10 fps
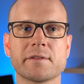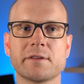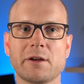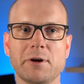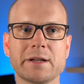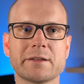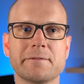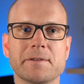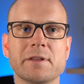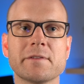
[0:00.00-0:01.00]

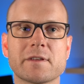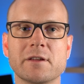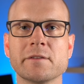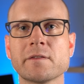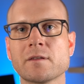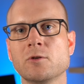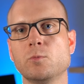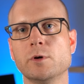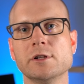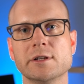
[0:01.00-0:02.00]
directive instance
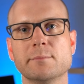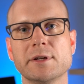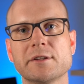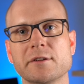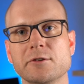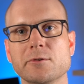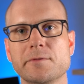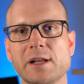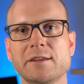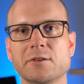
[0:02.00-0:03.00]
will emit a new
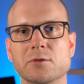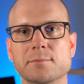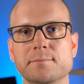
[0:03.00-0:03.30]
value,